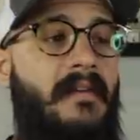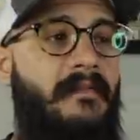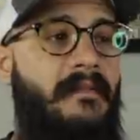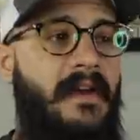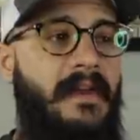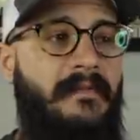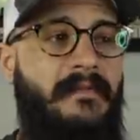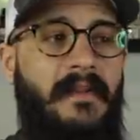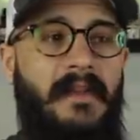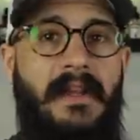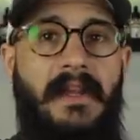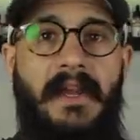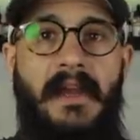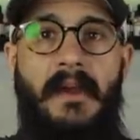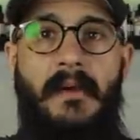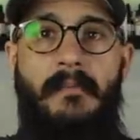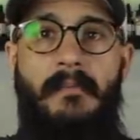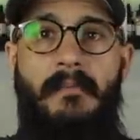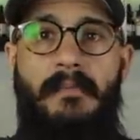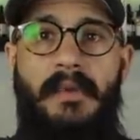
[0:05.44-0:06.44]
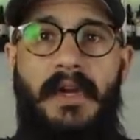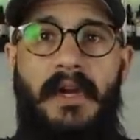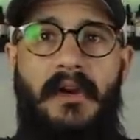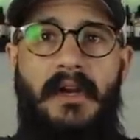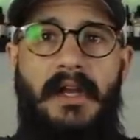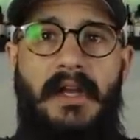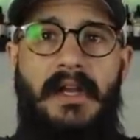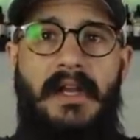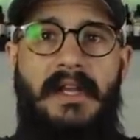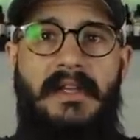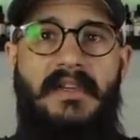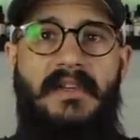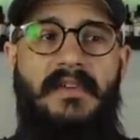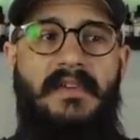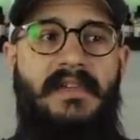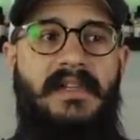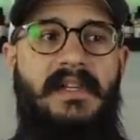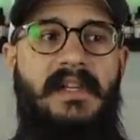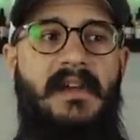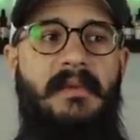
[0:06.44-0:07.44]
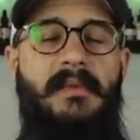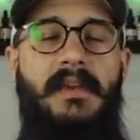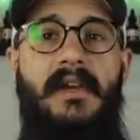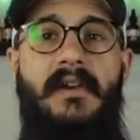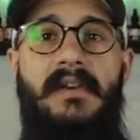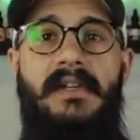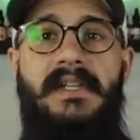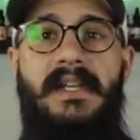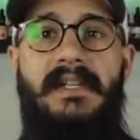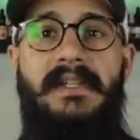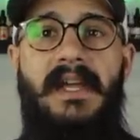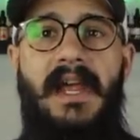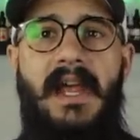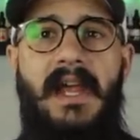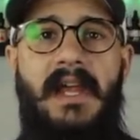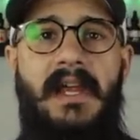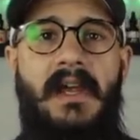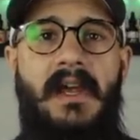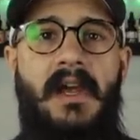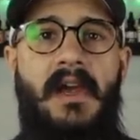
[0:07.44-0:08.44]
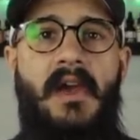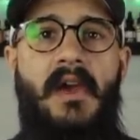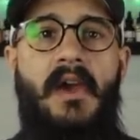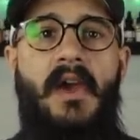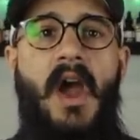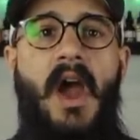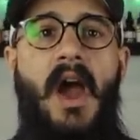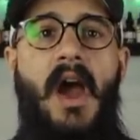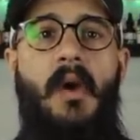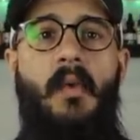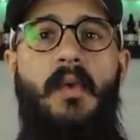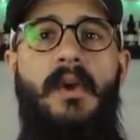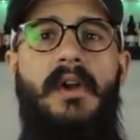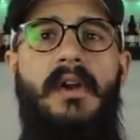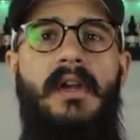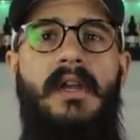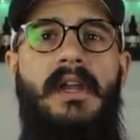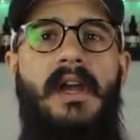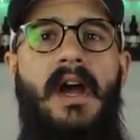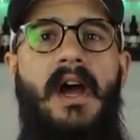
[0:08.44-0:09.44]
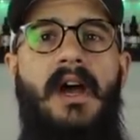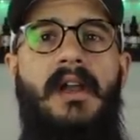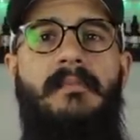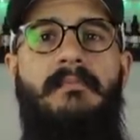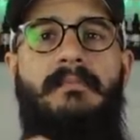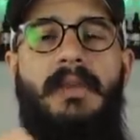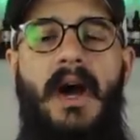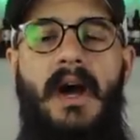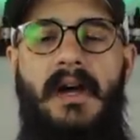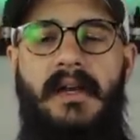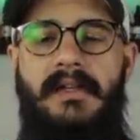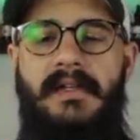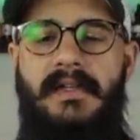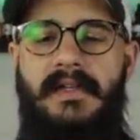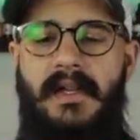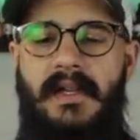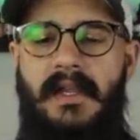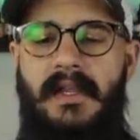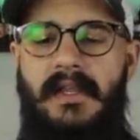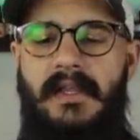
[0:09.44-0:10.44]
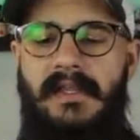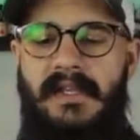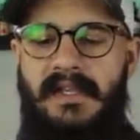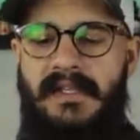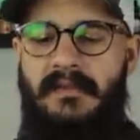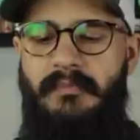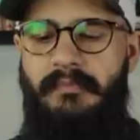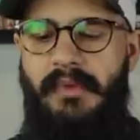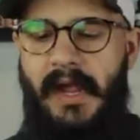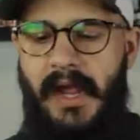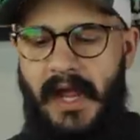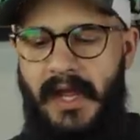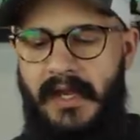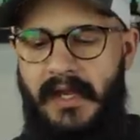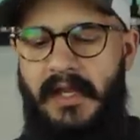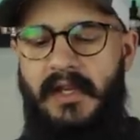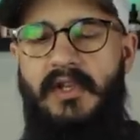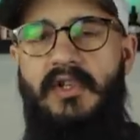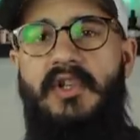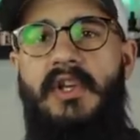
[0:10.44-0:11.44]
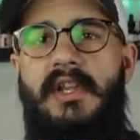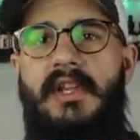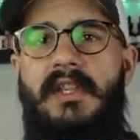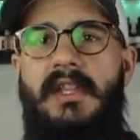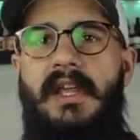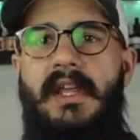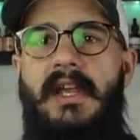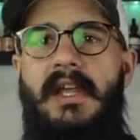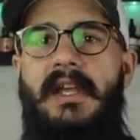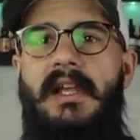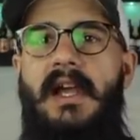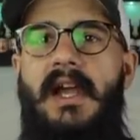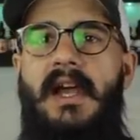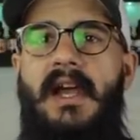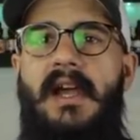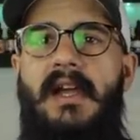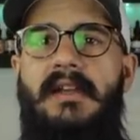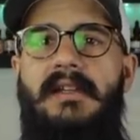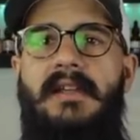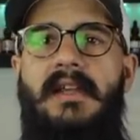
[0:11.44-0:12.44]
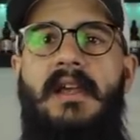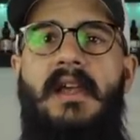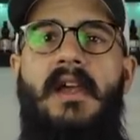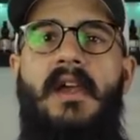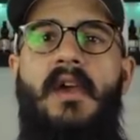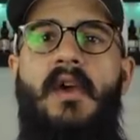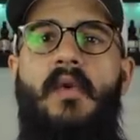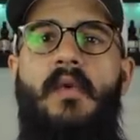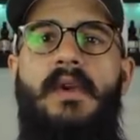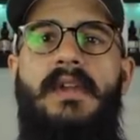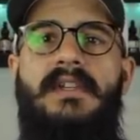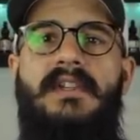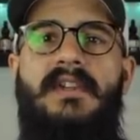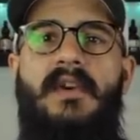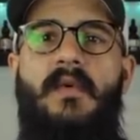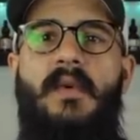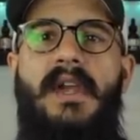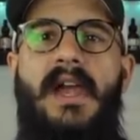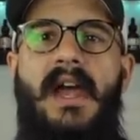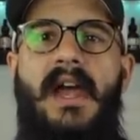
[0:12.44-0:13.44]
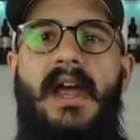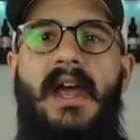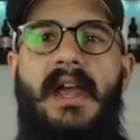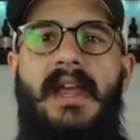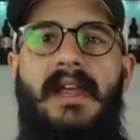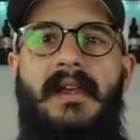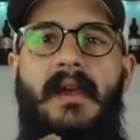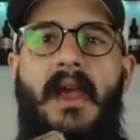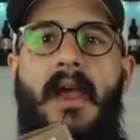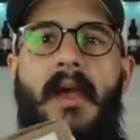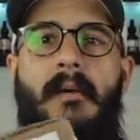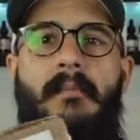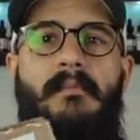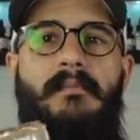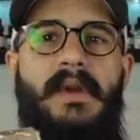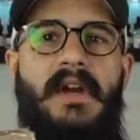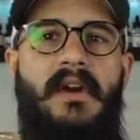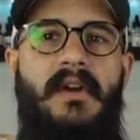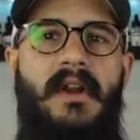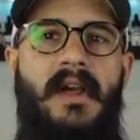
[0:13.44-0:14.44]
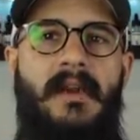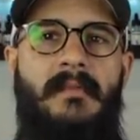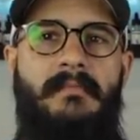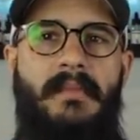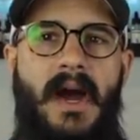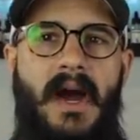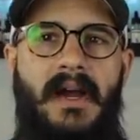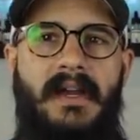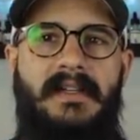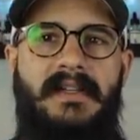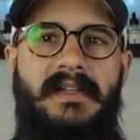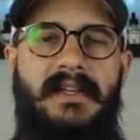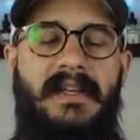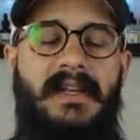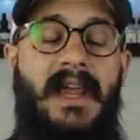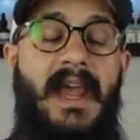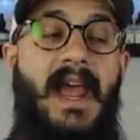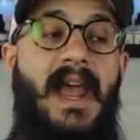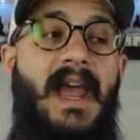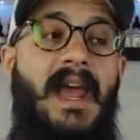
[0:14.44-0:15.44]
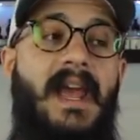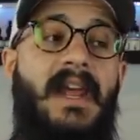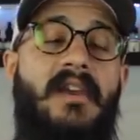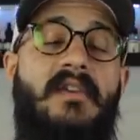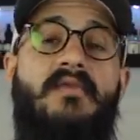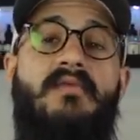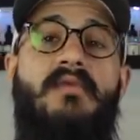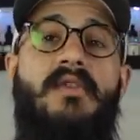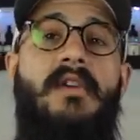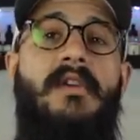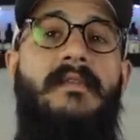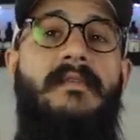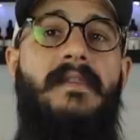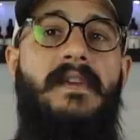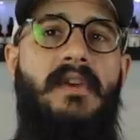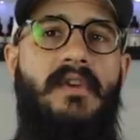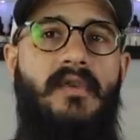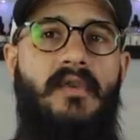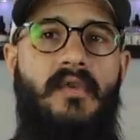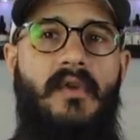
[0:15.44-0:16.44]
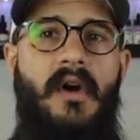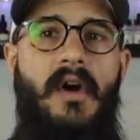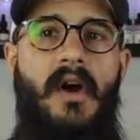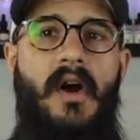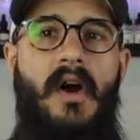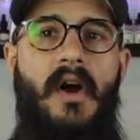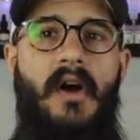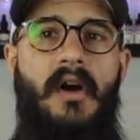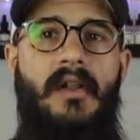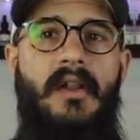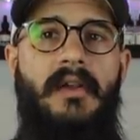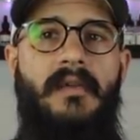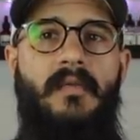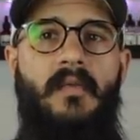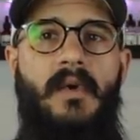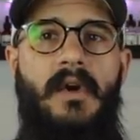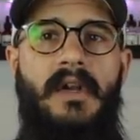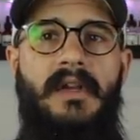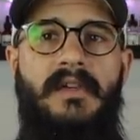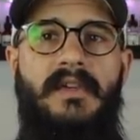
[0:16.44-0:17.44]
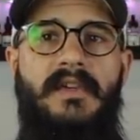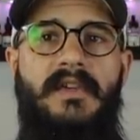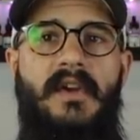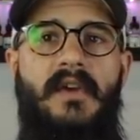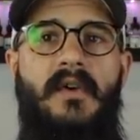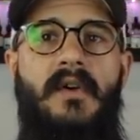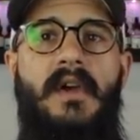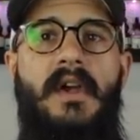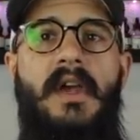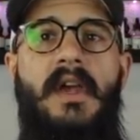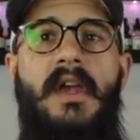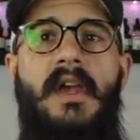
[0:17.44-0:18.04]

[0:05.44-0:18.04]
Faithfully Bearded, as you can see up here, and today we're gonna unbox this package that I got. We So we got a beard unboxing and review all in one. So